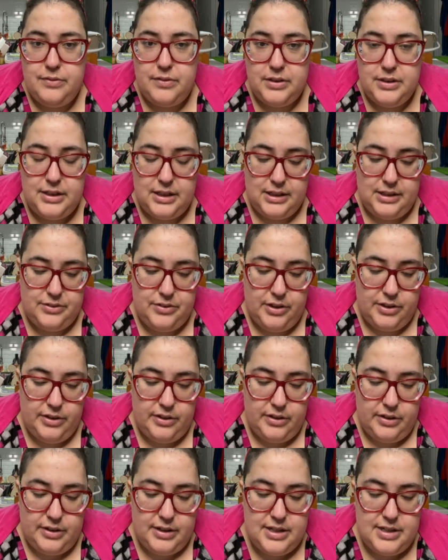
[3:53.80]

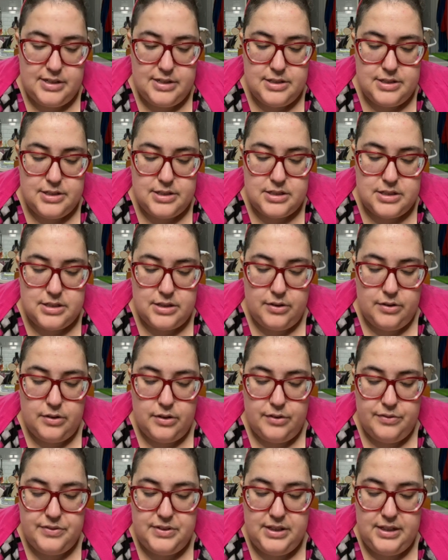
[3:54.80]
calendar is
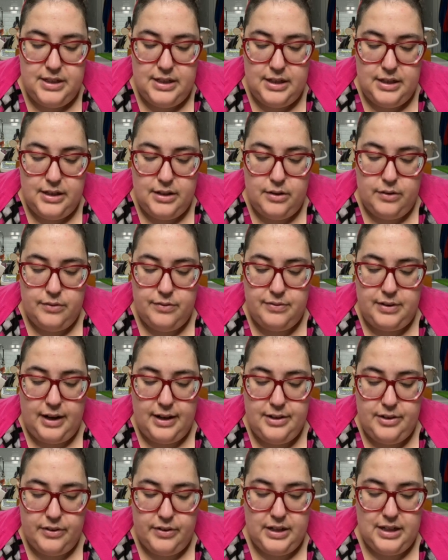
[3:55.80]
of the
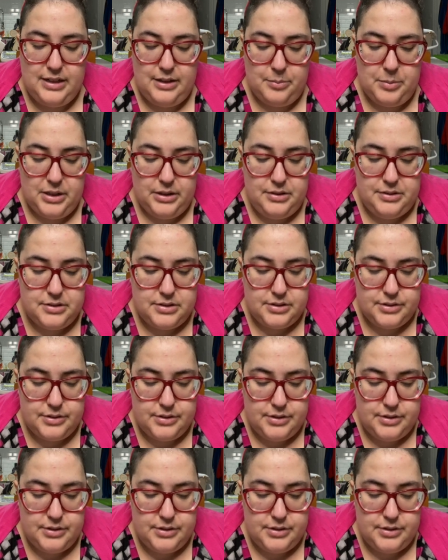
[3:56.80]
fire element.